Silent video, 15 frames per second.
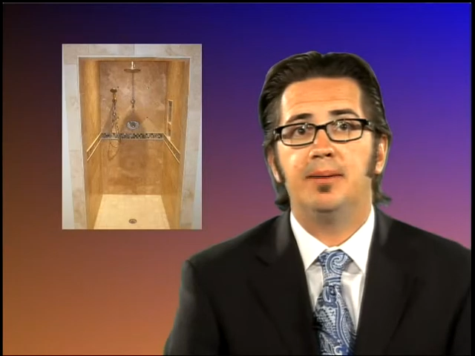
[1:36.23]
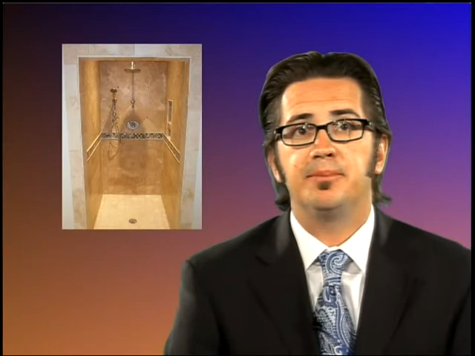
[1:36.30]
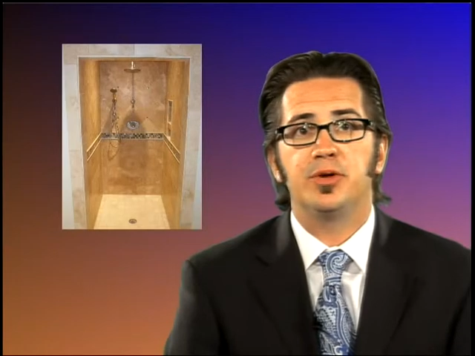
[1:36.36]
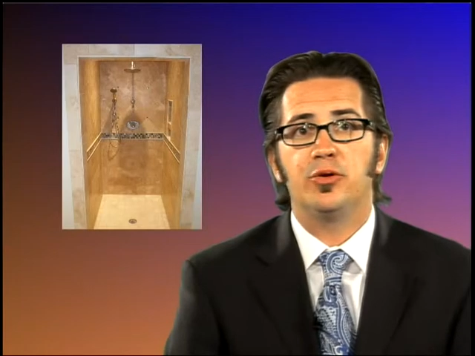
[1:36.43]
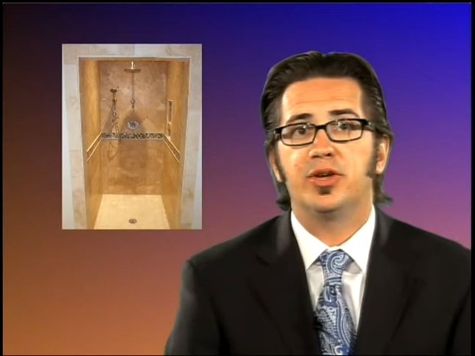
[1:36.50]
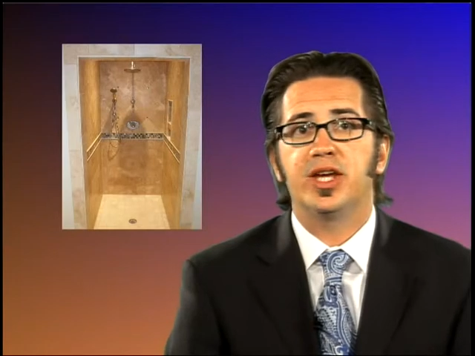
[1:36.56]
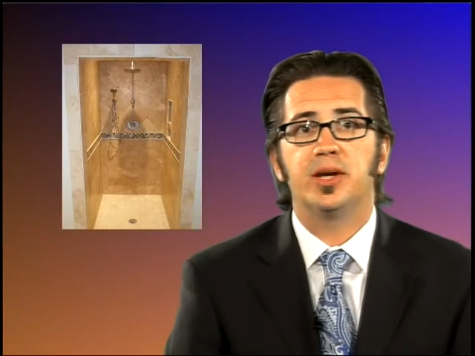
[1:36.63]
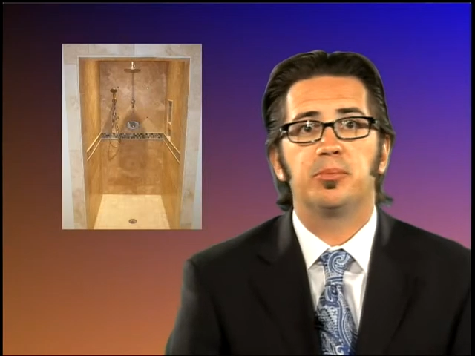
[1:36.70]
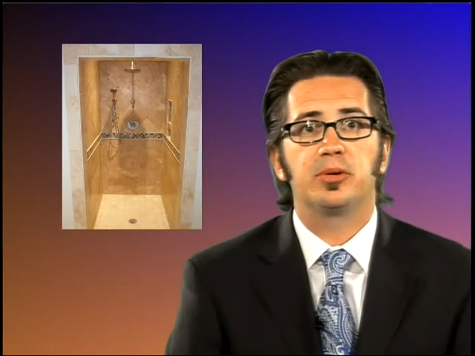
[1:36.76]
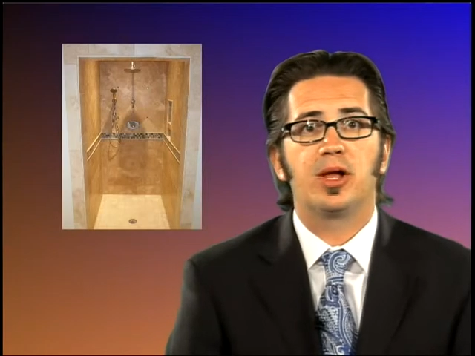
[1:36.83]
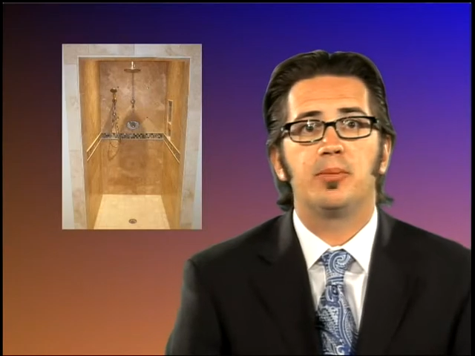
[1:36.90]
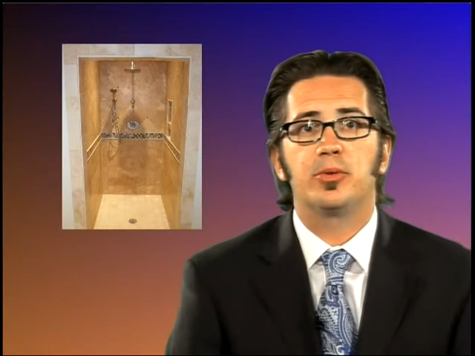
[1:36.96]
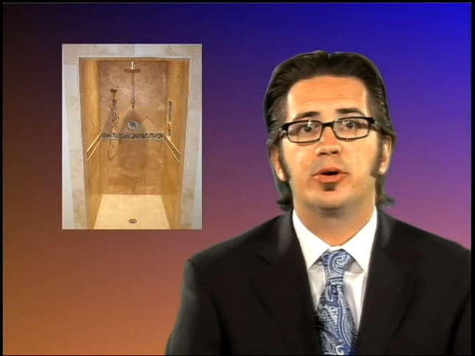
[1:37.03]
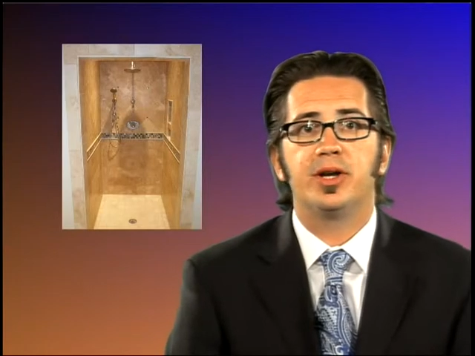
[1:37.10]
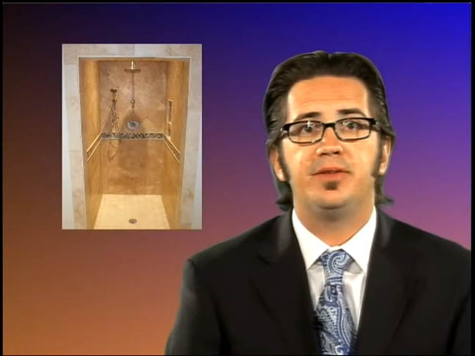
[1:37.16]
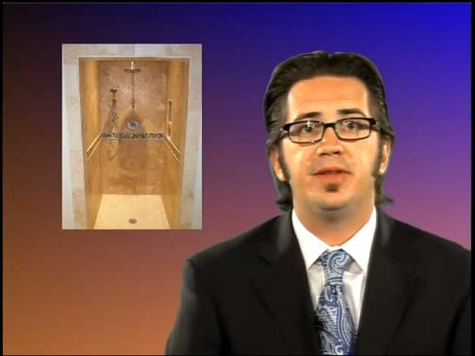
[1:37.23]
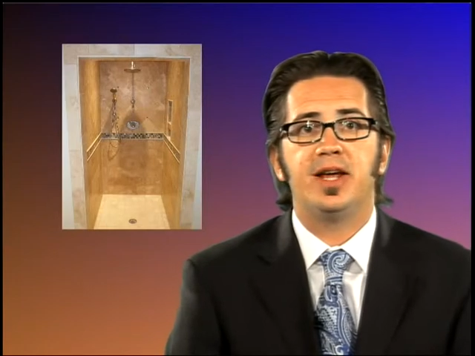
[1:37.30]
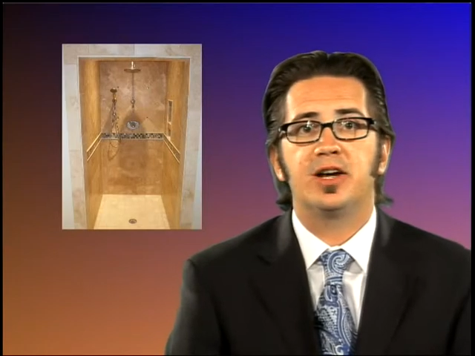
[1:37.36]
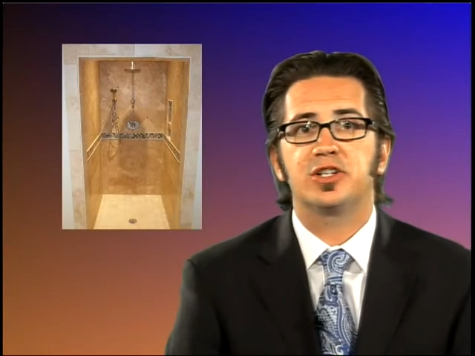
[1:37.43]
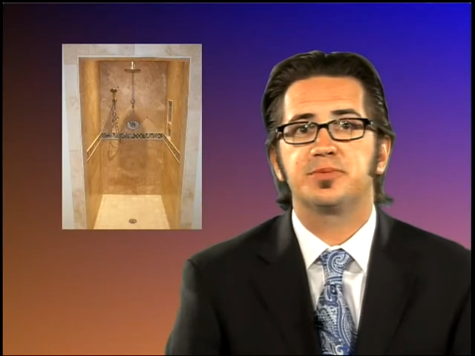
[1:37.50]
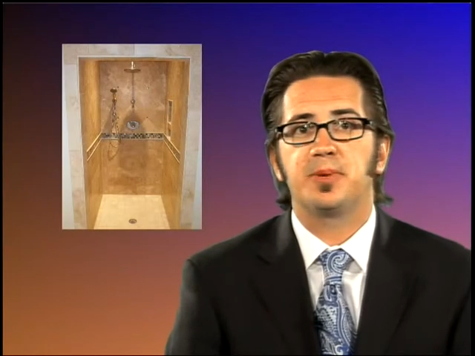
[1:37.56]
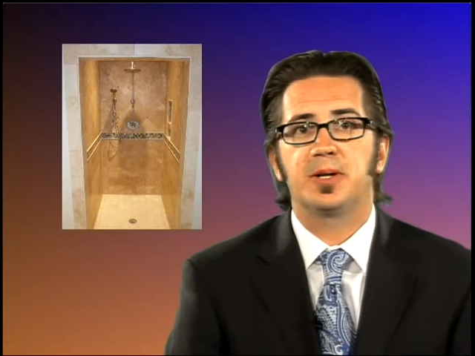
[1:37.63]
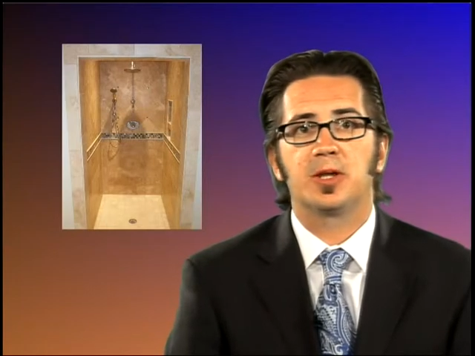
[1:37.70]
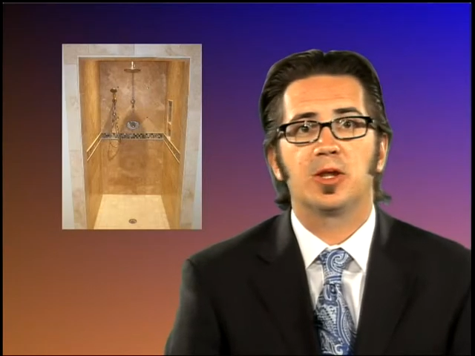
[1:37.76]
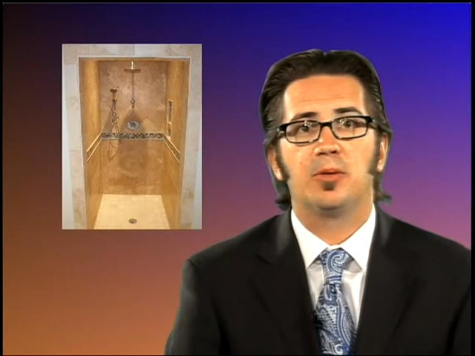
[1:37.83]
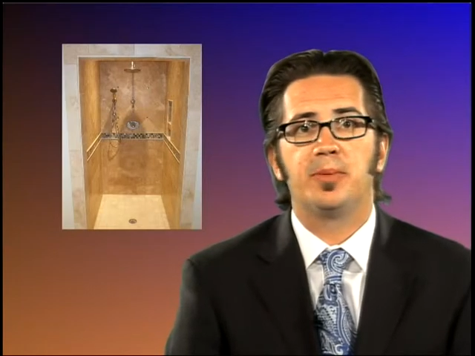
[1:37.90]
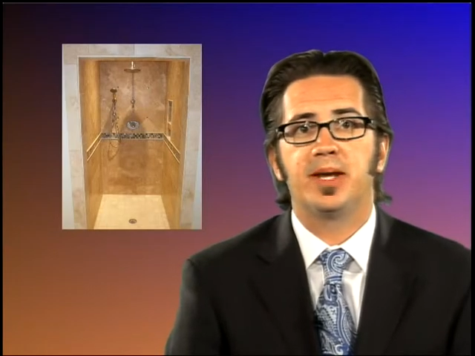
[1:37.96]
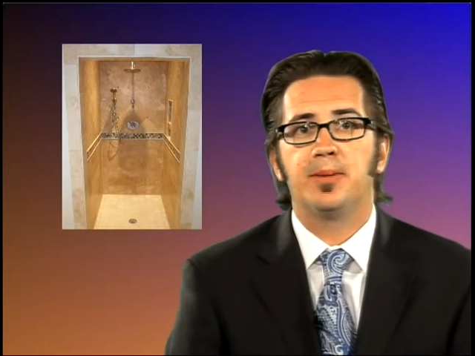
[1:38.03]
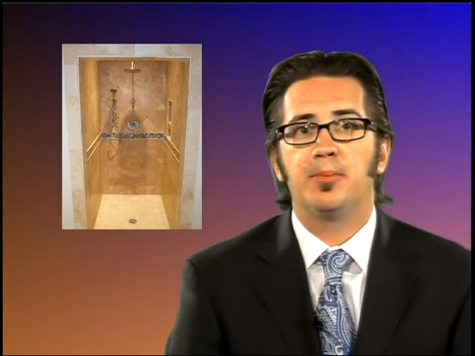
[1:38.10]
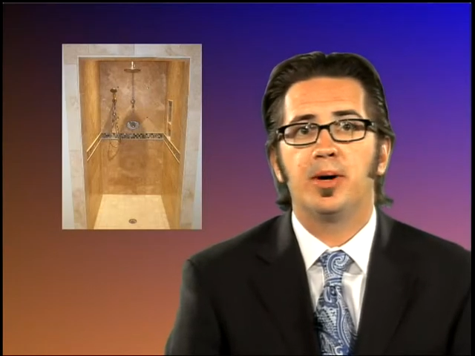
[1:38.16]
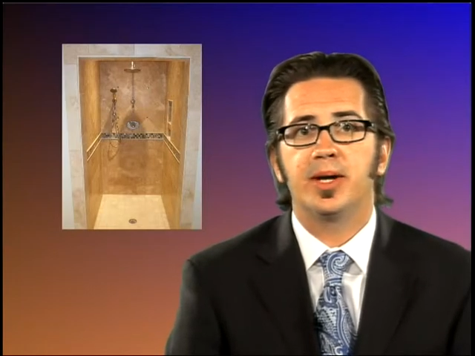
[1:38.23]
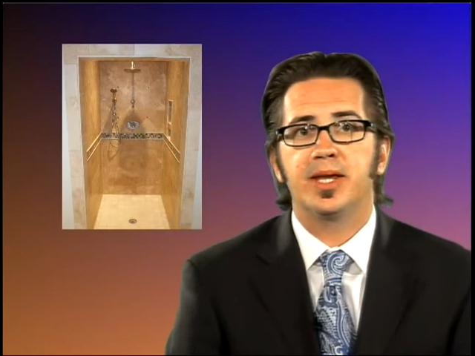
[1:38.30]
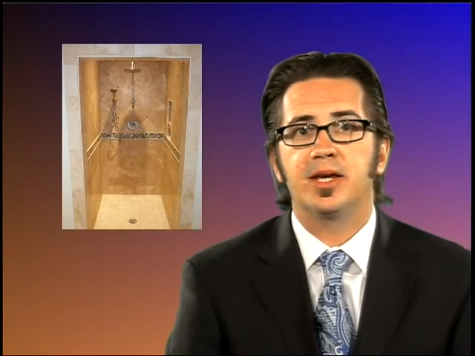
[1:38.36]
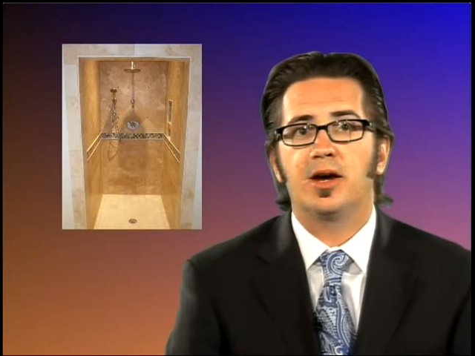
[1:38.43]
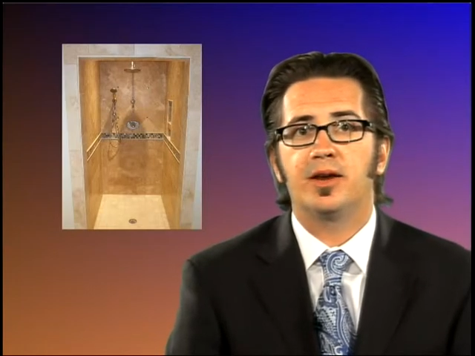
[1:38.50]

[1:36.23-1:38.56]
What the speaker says: You get a plumber in there, spend a little bit of money